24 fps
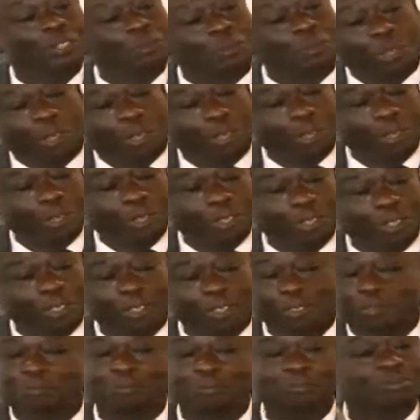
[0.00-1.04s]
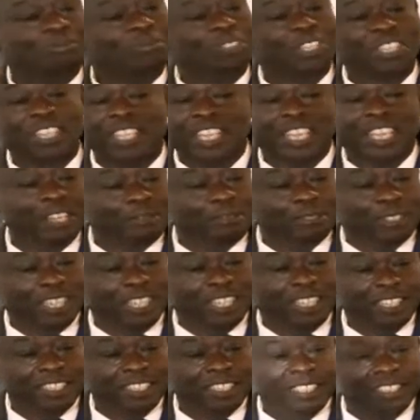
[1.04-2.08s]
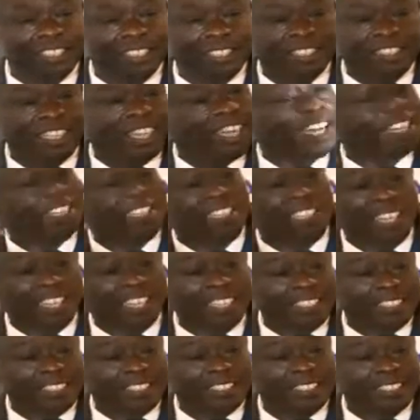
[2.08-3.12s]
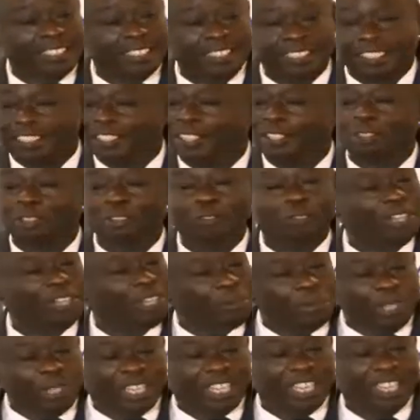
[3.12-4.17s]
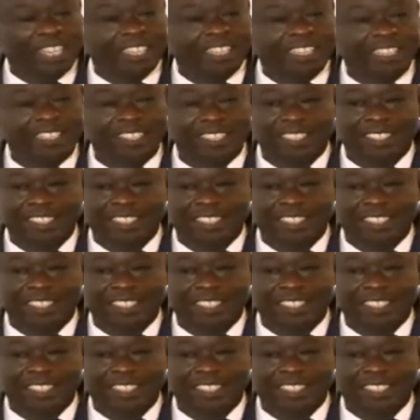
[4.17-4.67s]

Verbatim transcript: Tomorrow, the day after, at night, over the weekend,